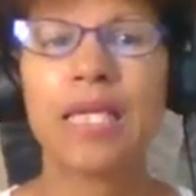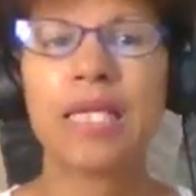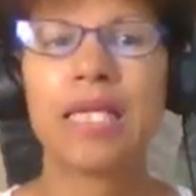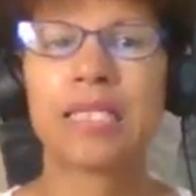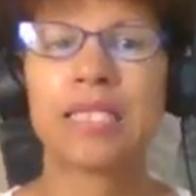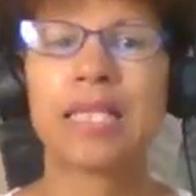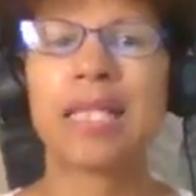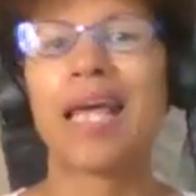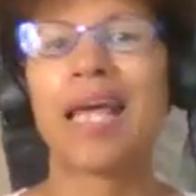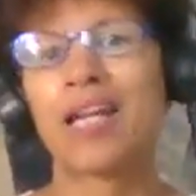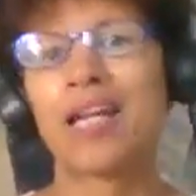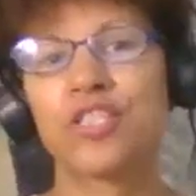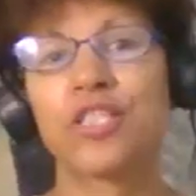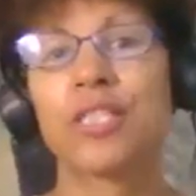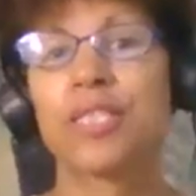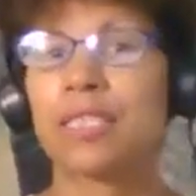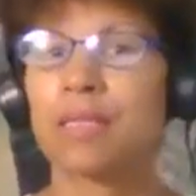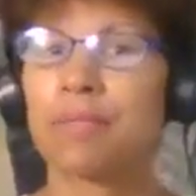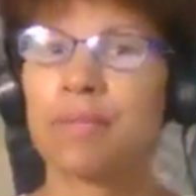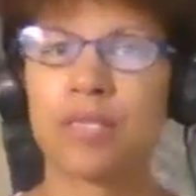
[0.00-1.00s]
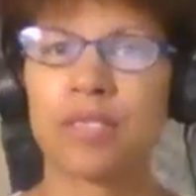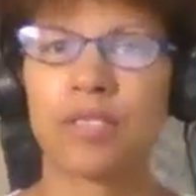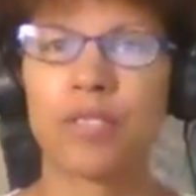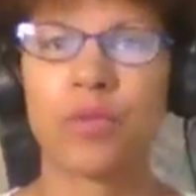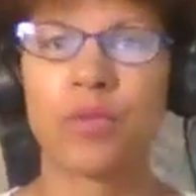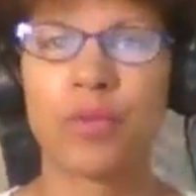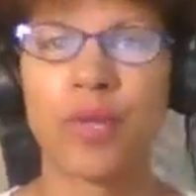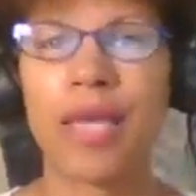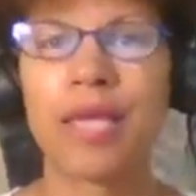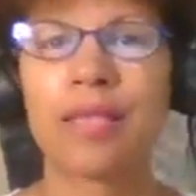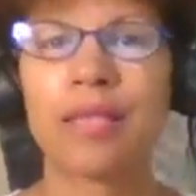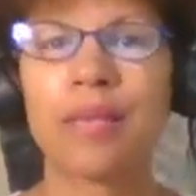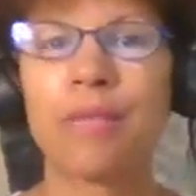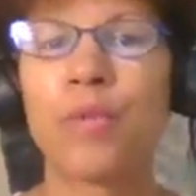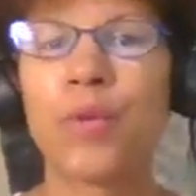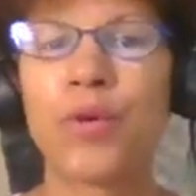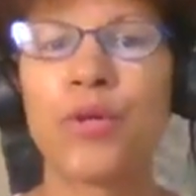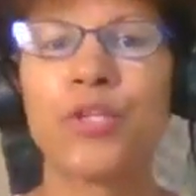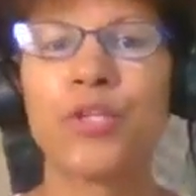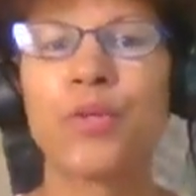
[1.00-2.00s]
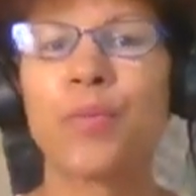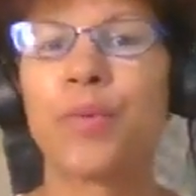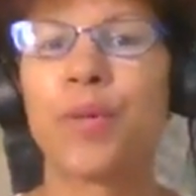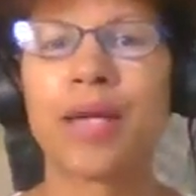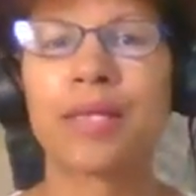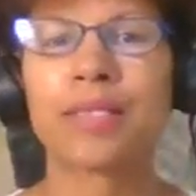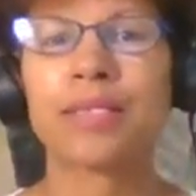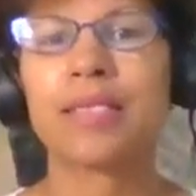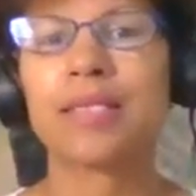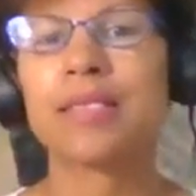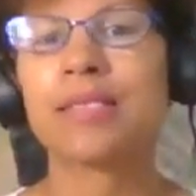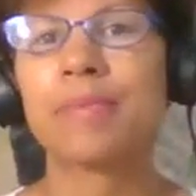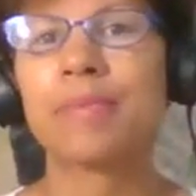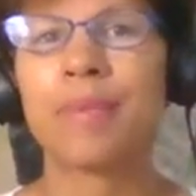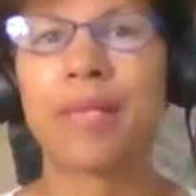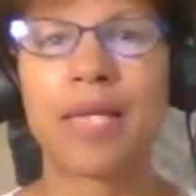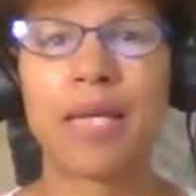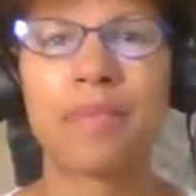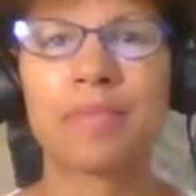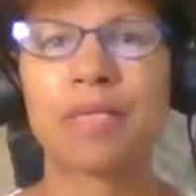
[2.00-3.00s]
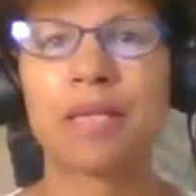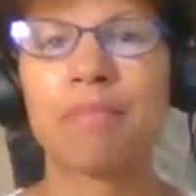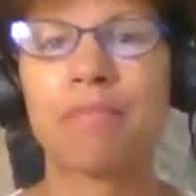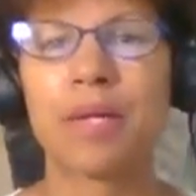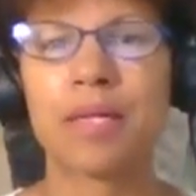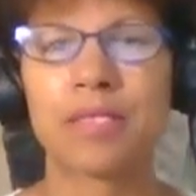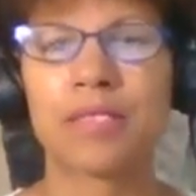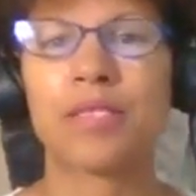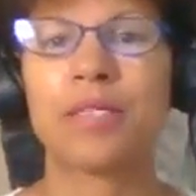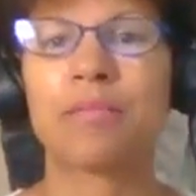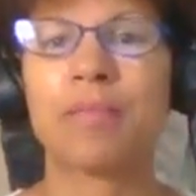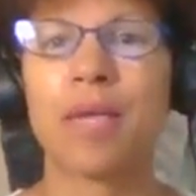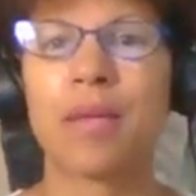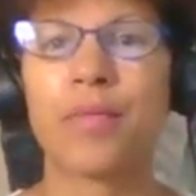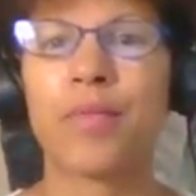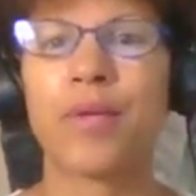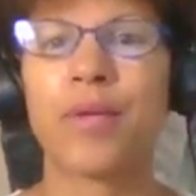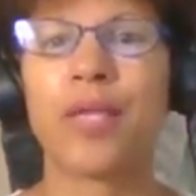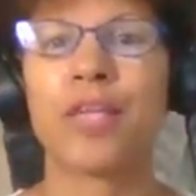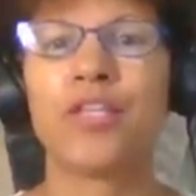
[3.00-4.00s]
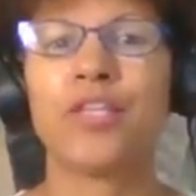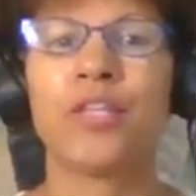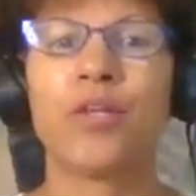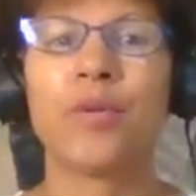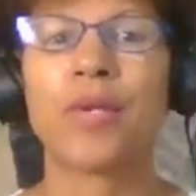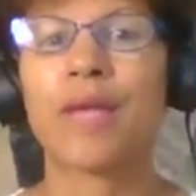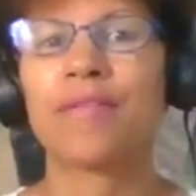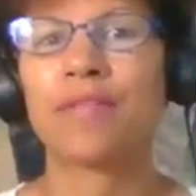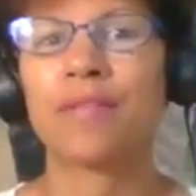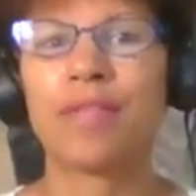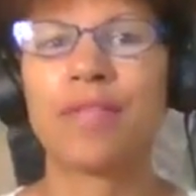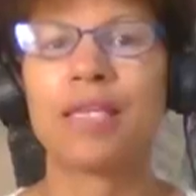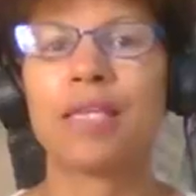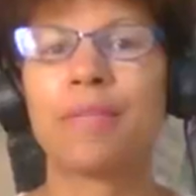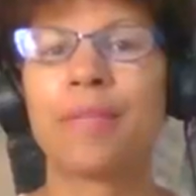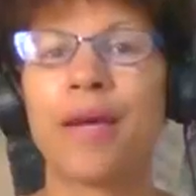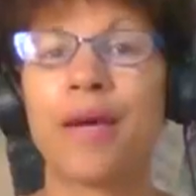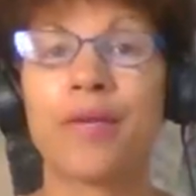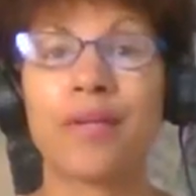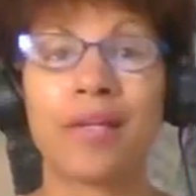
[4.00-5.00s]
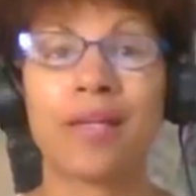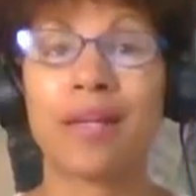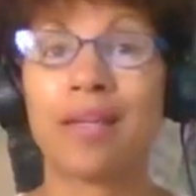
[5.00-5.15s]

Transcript: He said action is a muscle, right? The more you practice becomes a muscle memory and you don't have to think about it.